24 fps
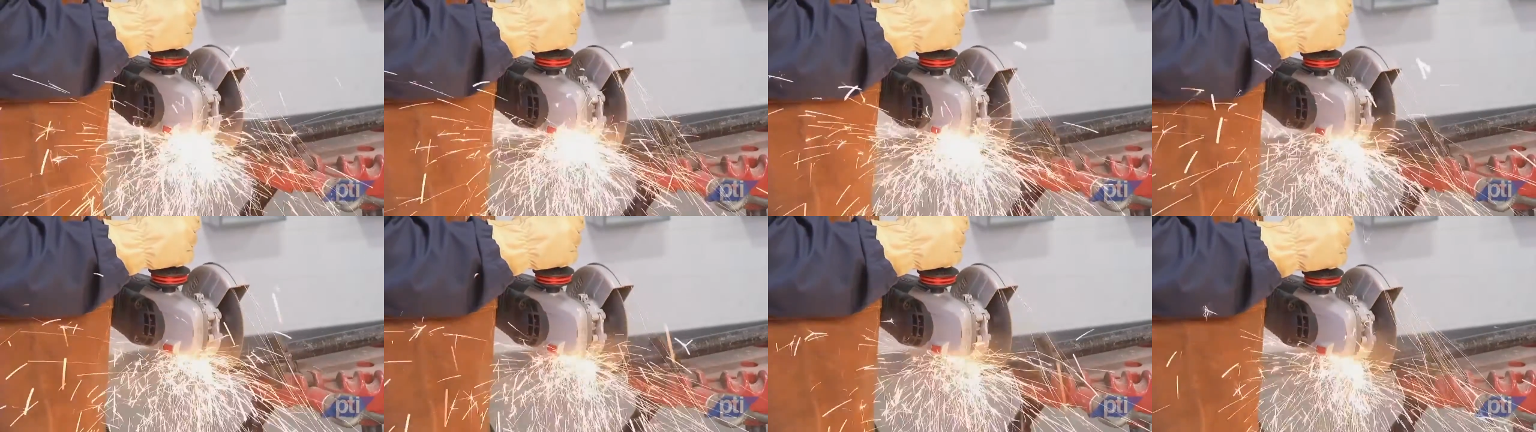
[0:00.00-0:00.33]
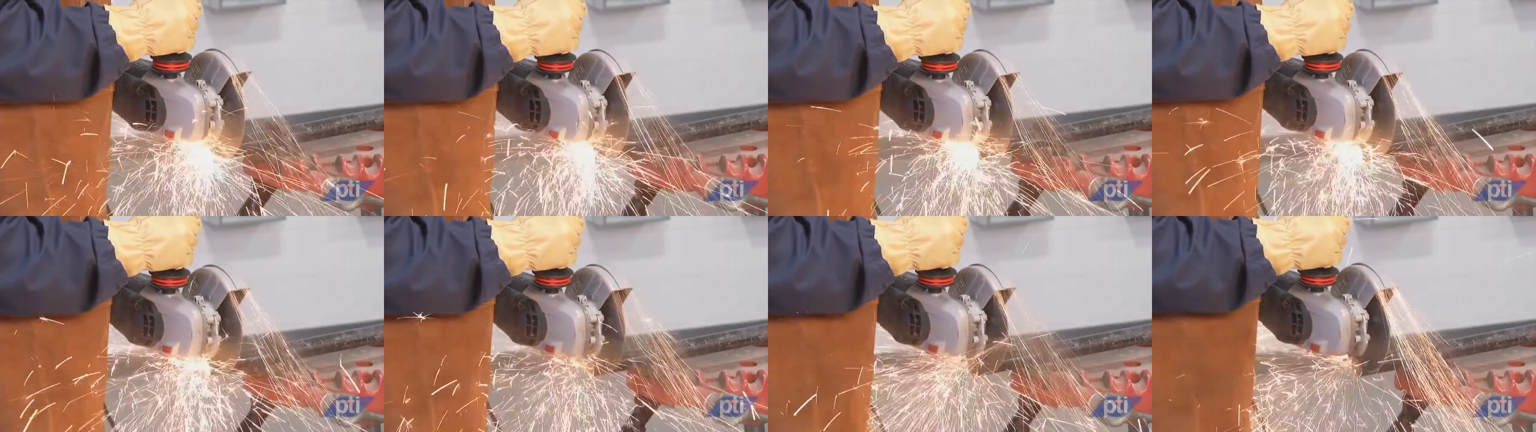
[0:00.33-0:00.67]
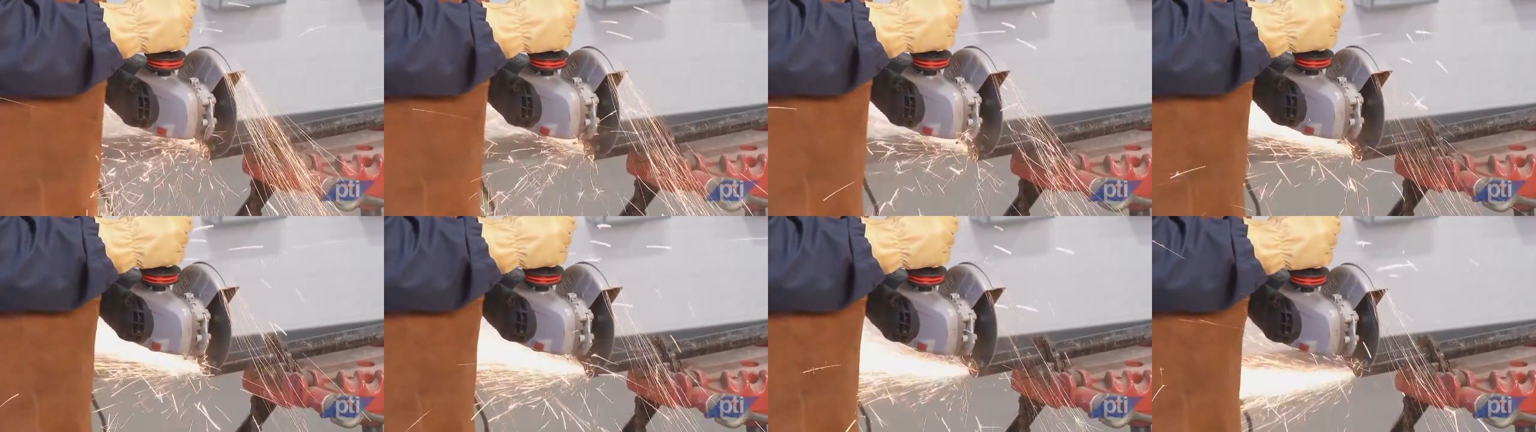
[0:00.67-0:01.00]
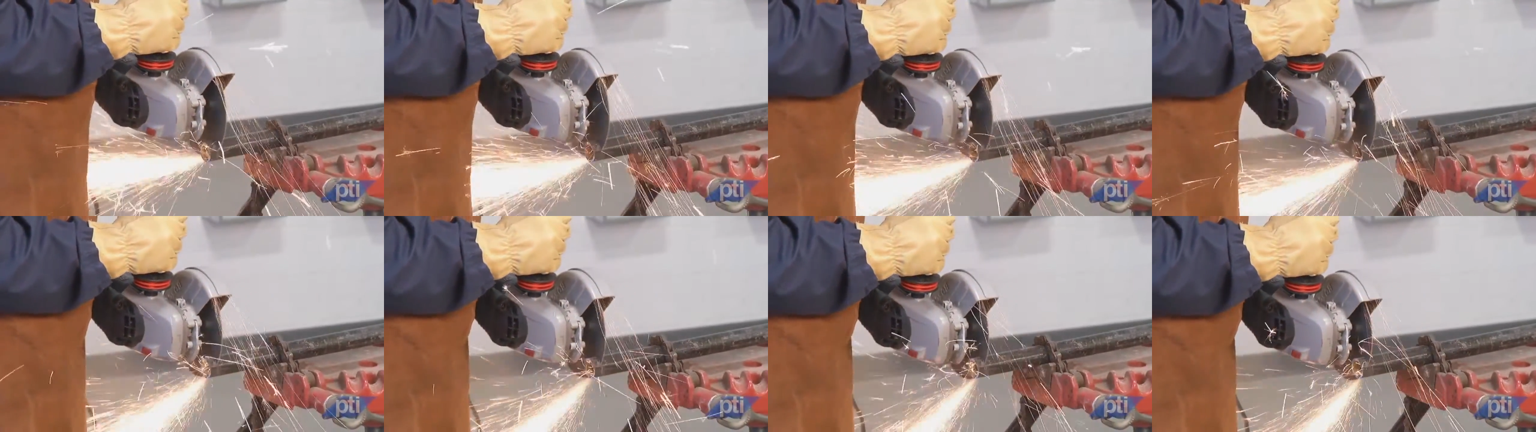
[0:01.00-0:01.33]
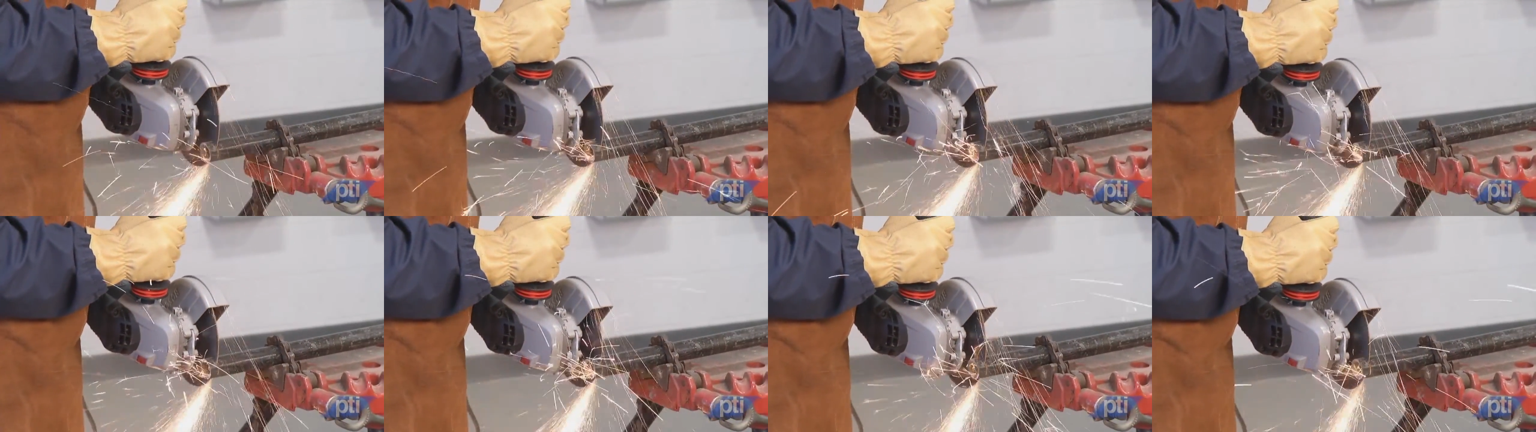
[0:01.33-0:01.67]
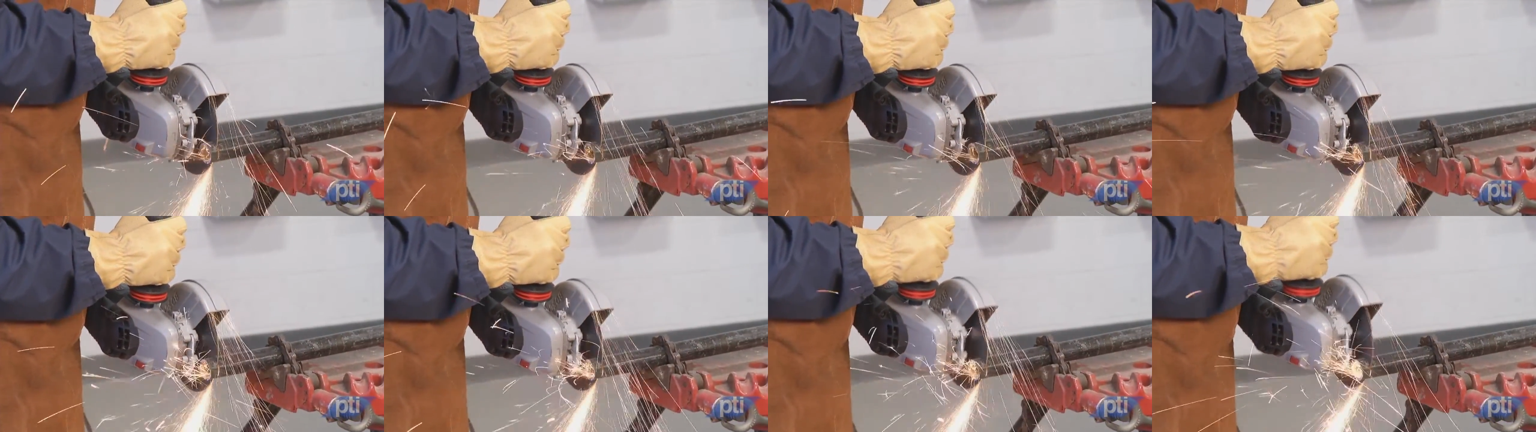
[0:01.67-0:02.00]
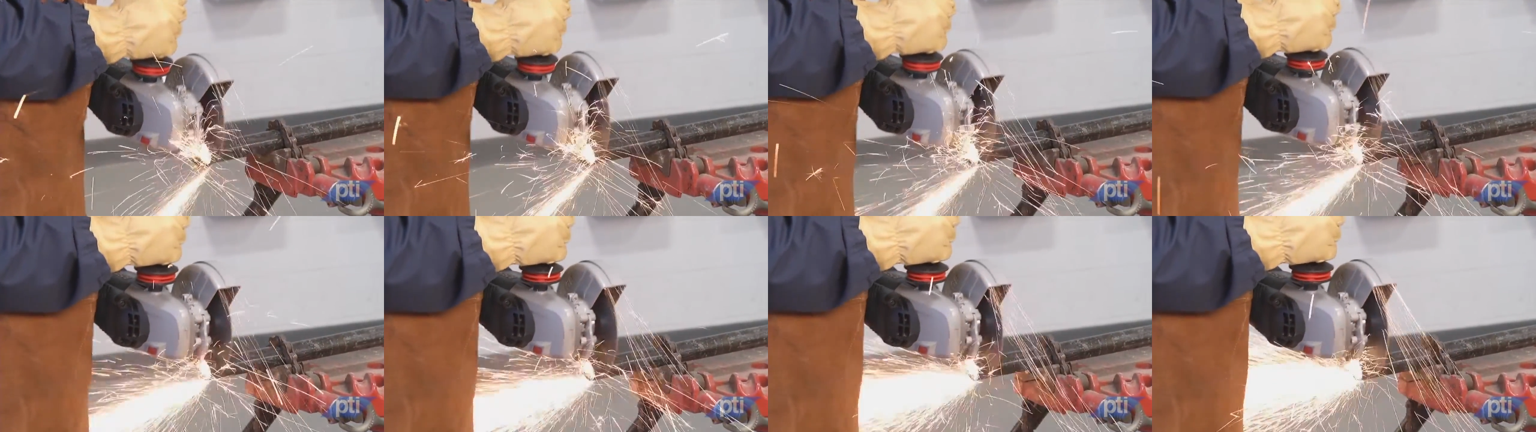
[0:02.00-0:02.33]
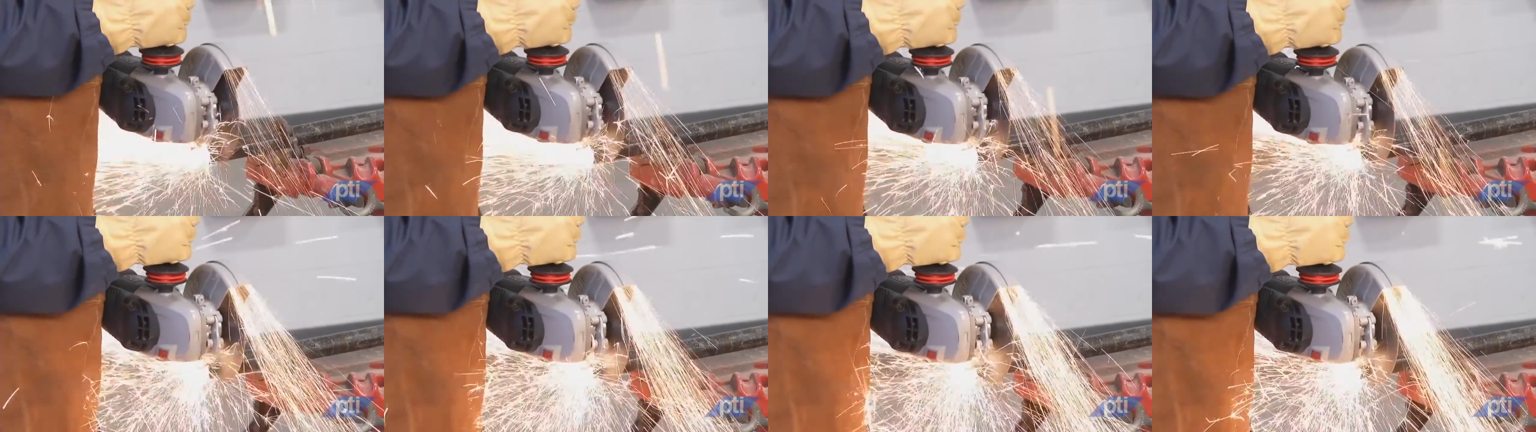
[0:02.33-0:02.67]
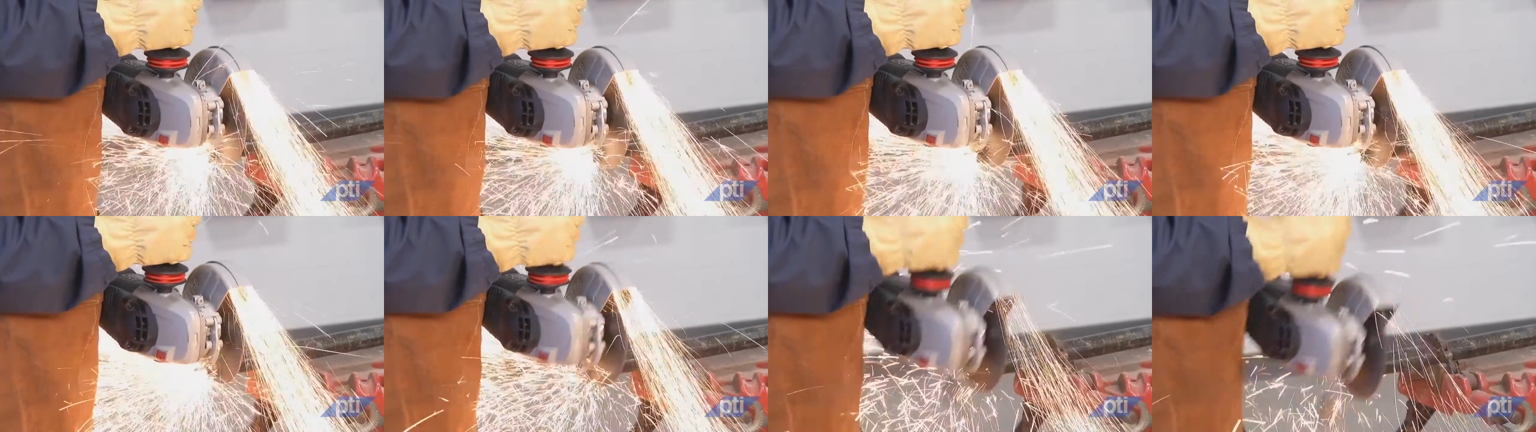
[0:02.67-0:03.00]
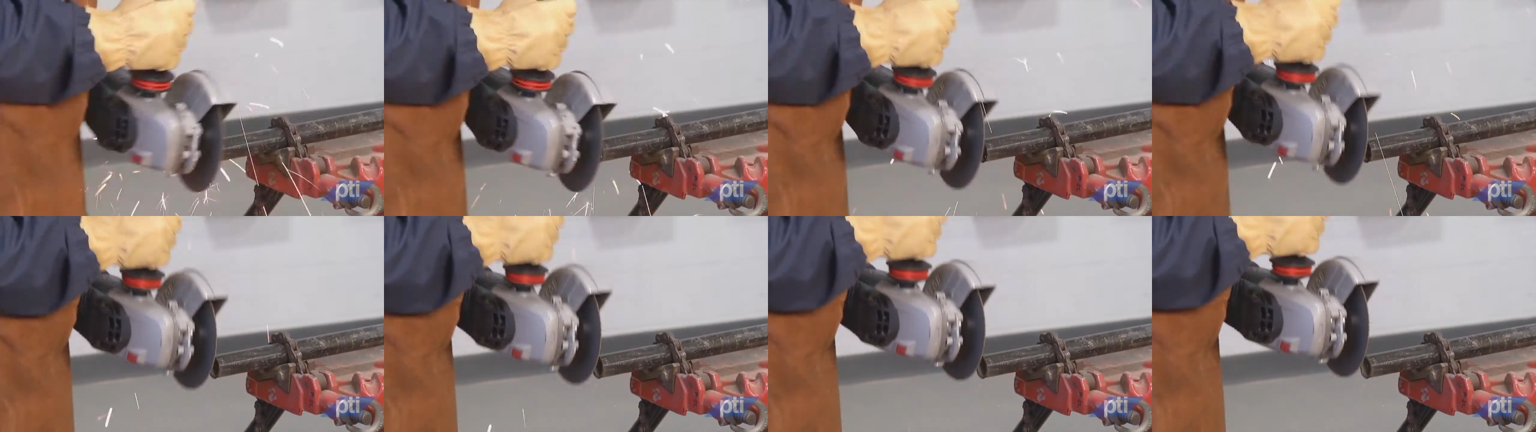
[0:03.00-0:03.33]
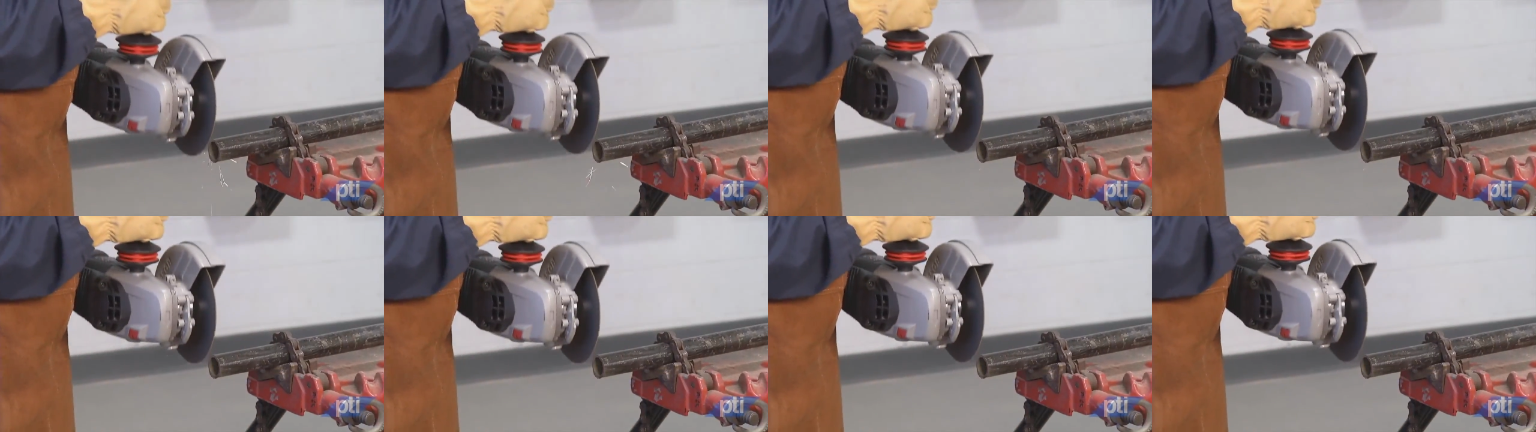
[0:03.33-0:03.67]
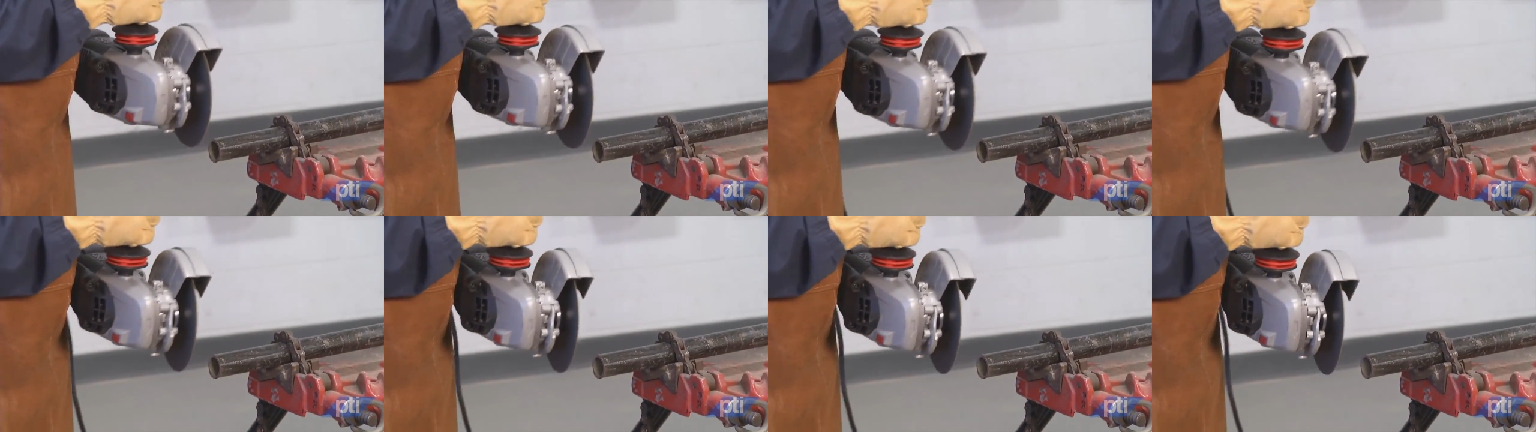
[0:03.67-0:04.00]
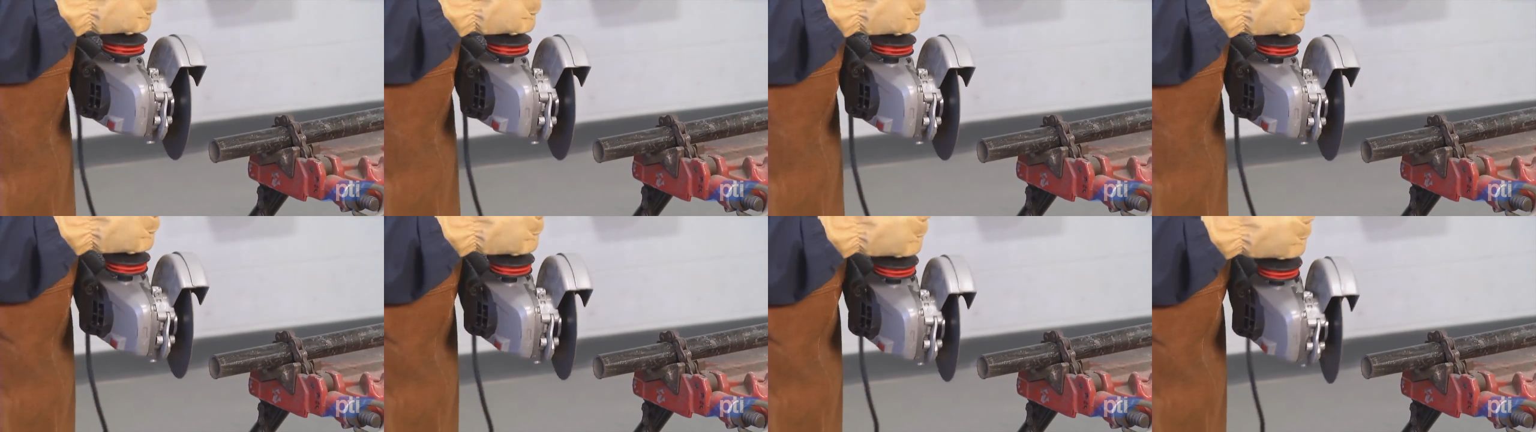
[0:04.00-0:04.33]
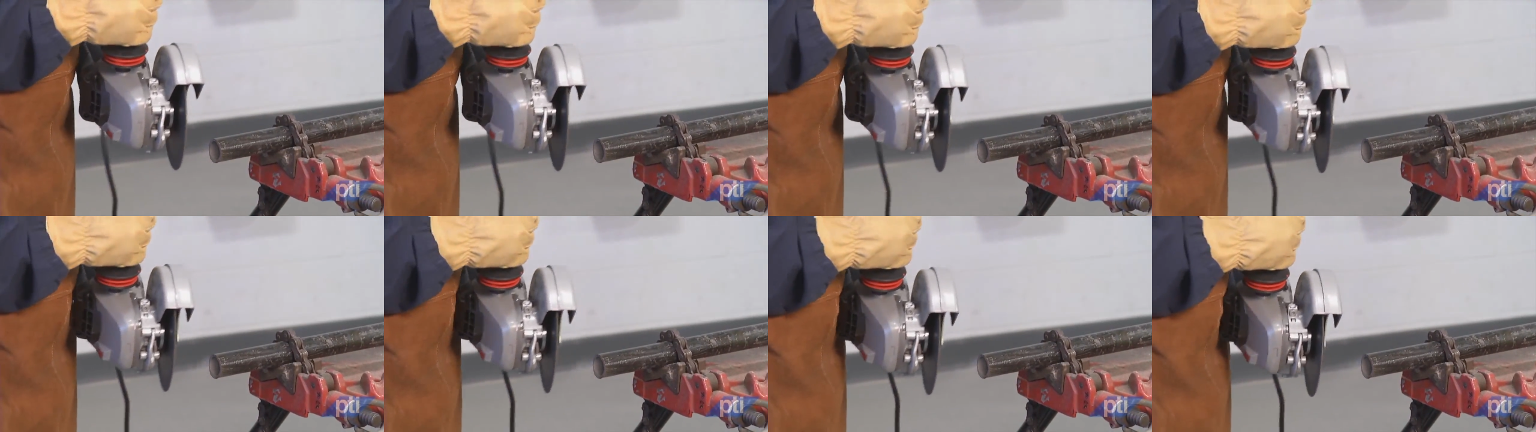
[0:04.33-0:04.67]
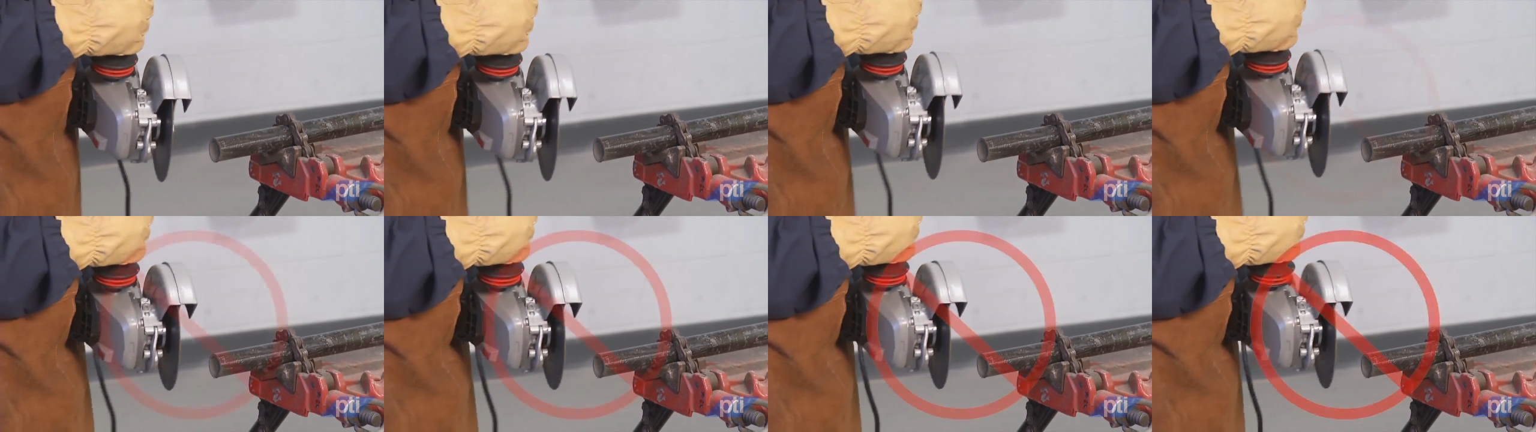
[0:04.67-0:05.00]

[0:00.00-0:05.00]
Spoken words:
(no speaker visible)